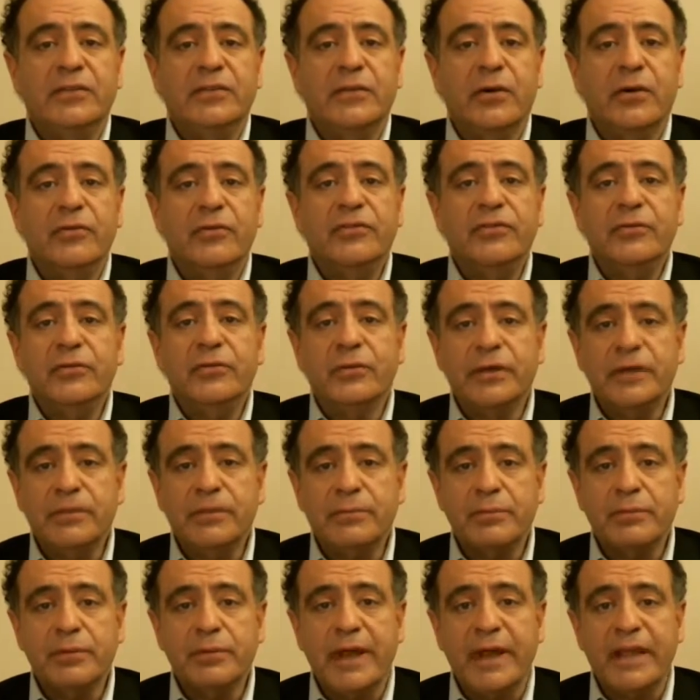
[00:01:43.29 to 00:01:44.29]
those who are
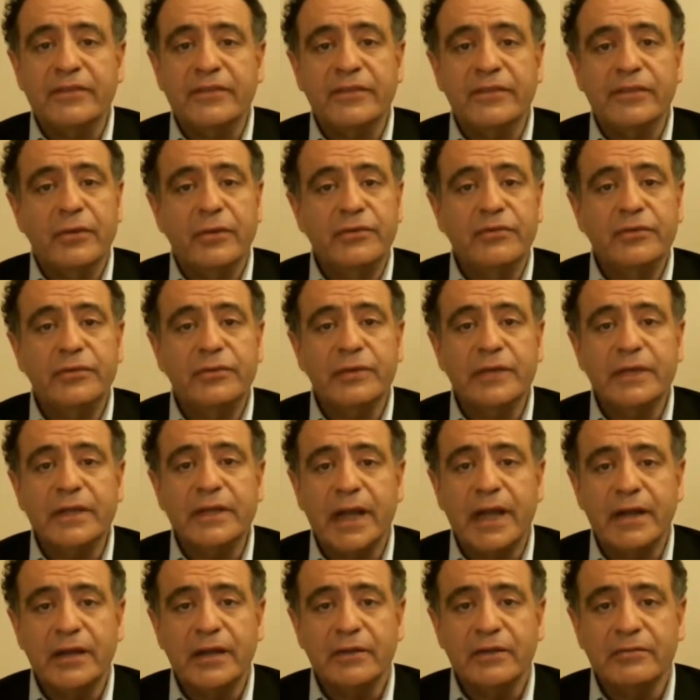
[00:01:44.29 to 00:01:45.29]
depressed, those who are
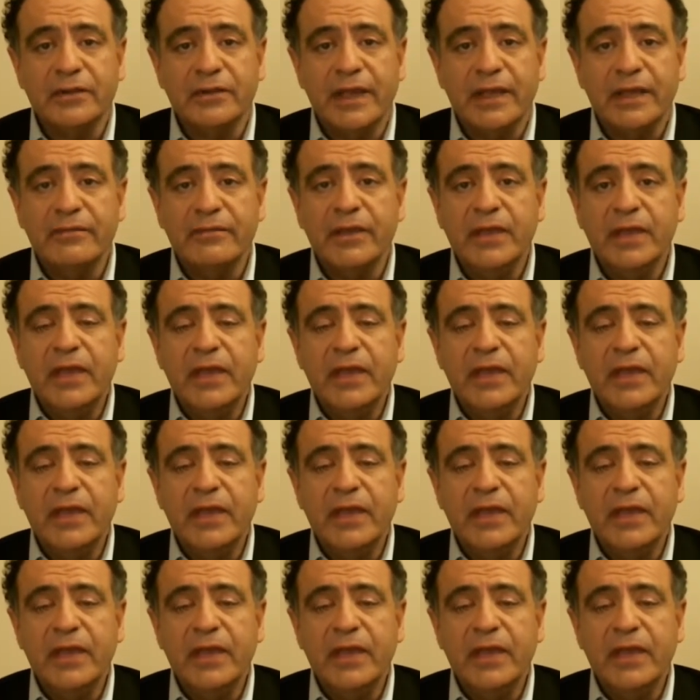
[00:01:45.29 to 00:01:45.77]
tired of life.